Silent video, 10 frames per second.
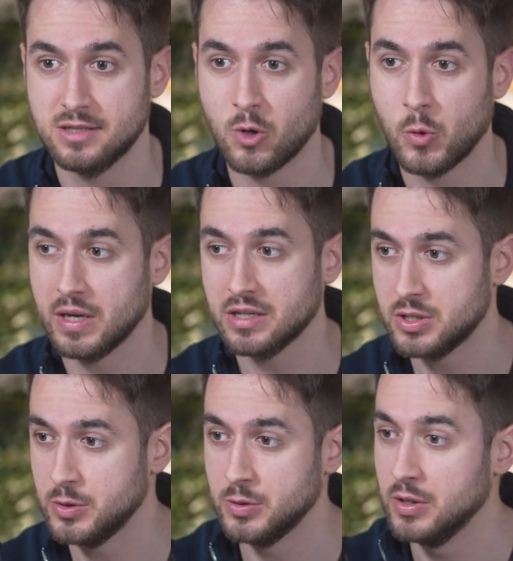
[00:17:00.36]
is going
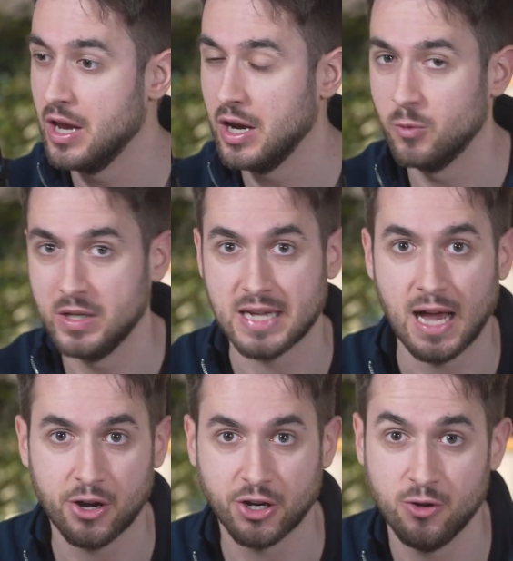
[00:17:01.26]
to
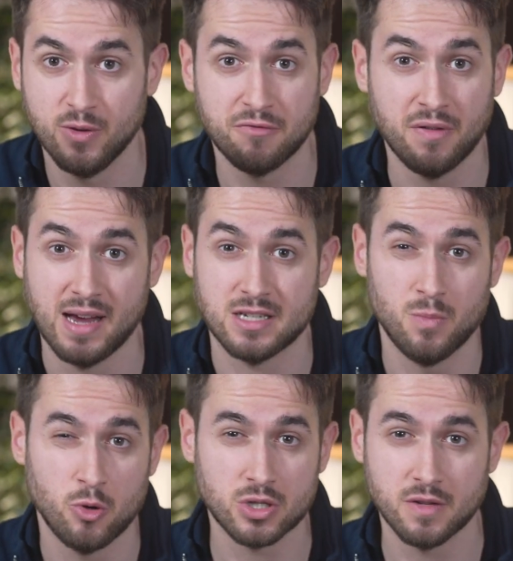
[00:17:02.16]
retire you. In fact,
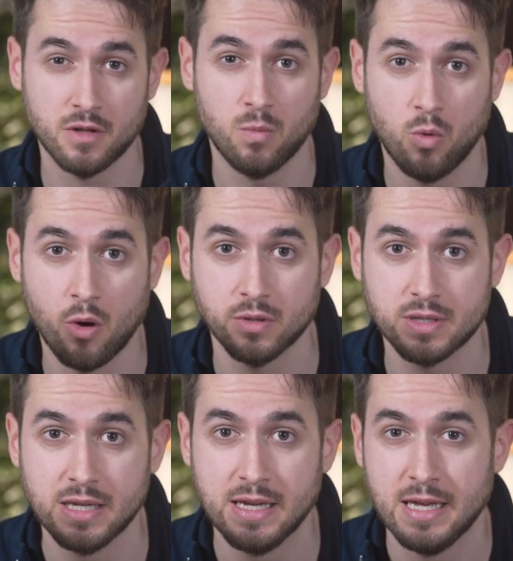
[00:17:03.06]
most of them
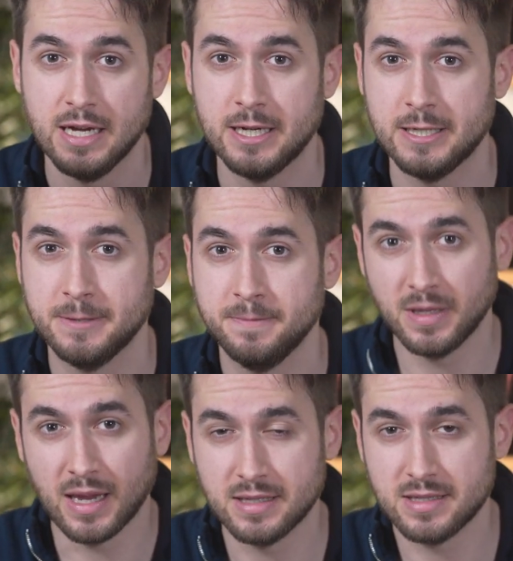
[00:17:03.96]
won't. Uh,
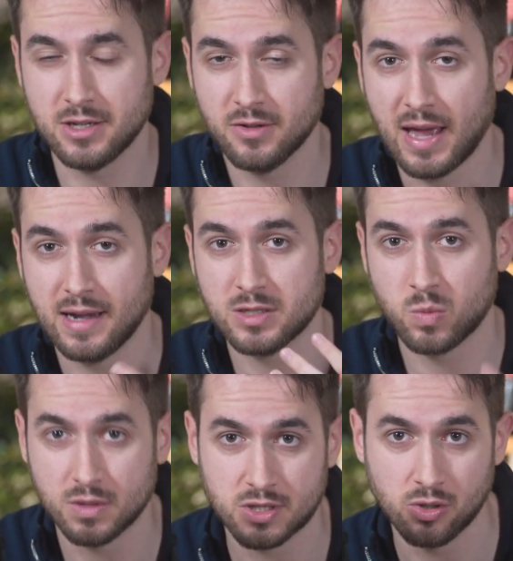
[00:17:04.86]
and you know, that is
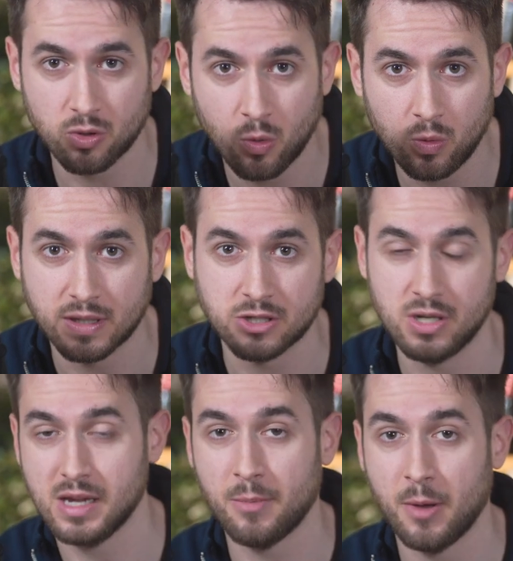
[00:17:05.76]
what's so cool and
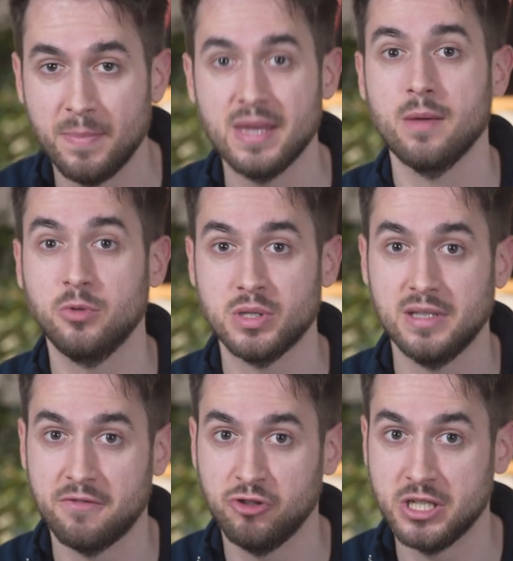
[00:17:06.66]
unique about being able to
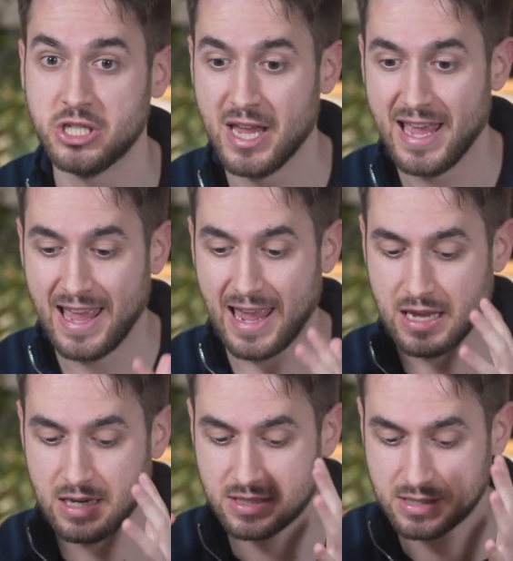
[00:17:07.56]
leverage
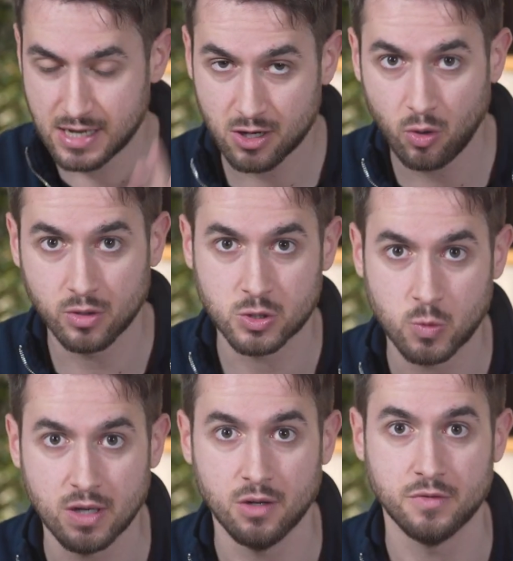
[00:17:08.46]
a single
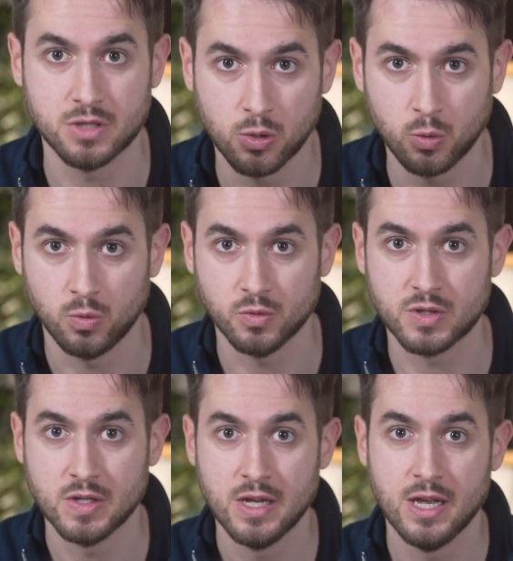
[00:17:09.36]
suite of
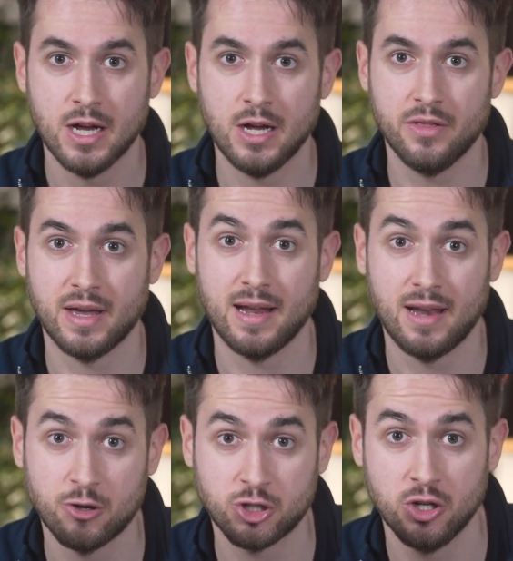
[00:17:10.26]
tools uh, that
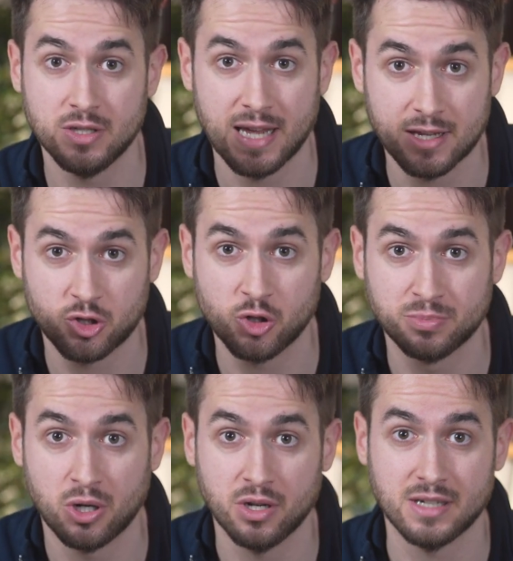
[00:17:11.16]
allows you to test your
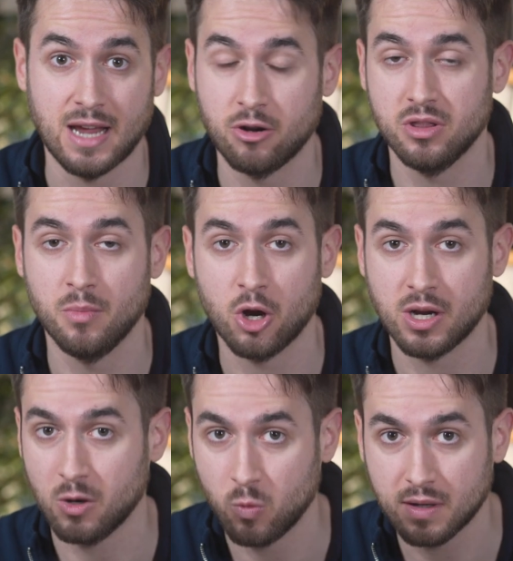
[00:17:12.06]
product out in the
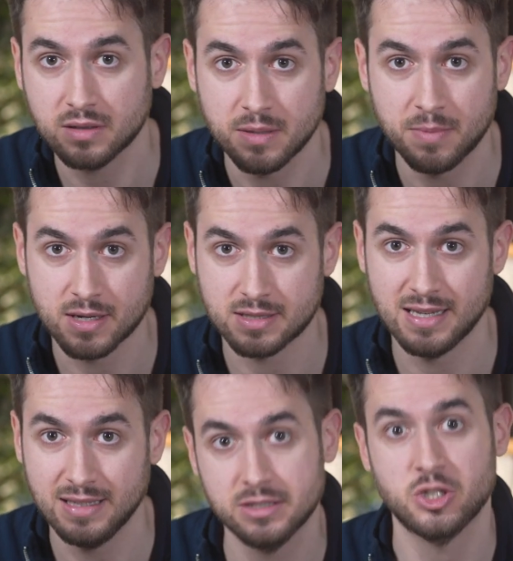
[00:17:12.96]
market quickly because
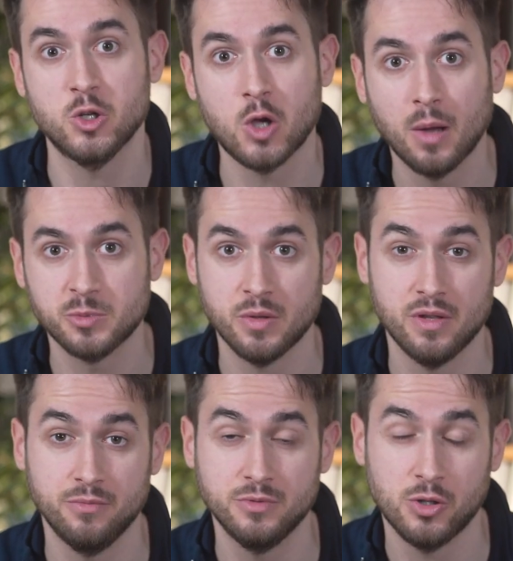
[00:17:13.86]
it lets you come to
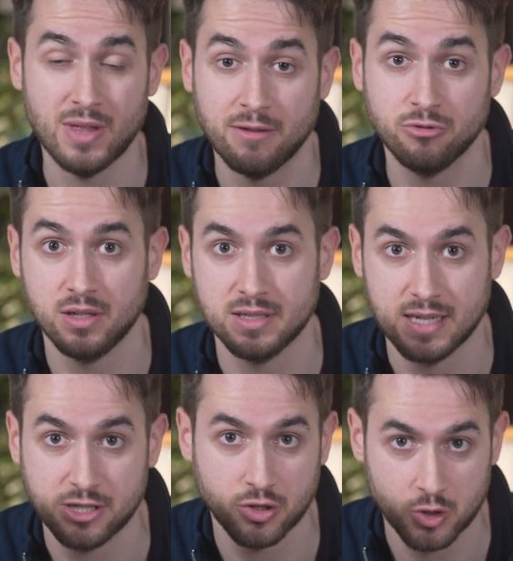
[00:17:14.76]
the to that
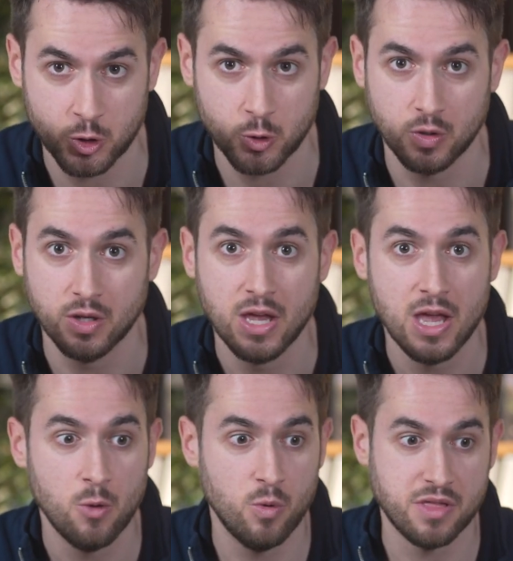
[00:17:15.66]
realization soon
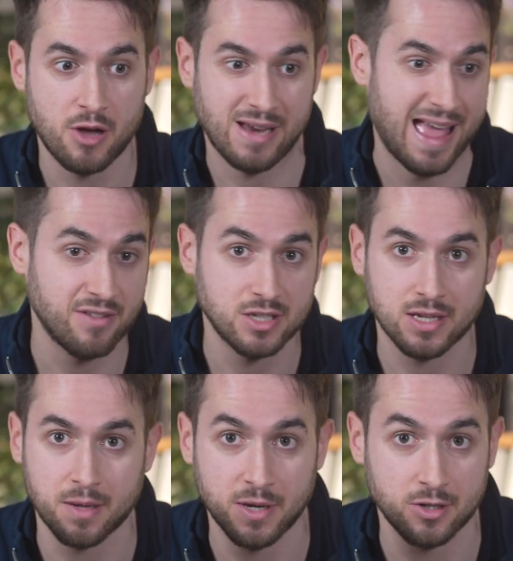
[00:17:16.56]
without having to
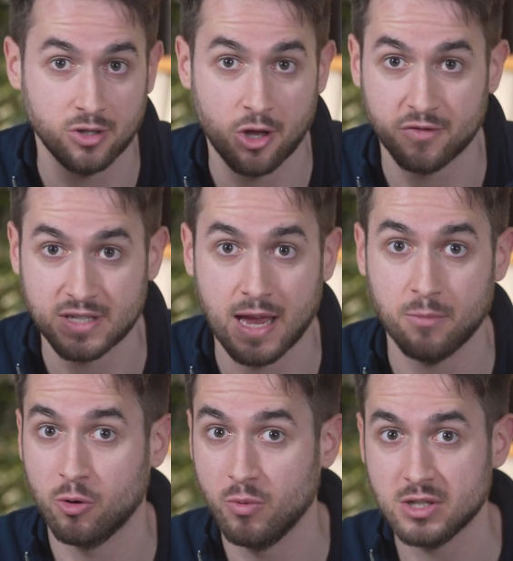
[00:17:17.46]
commit a lot of
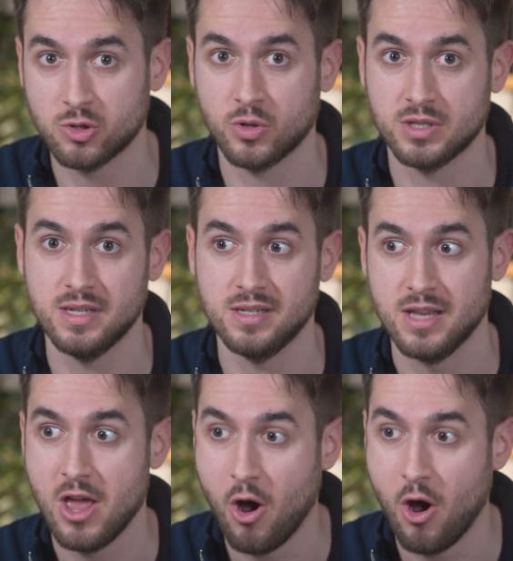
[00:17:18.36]
time or resources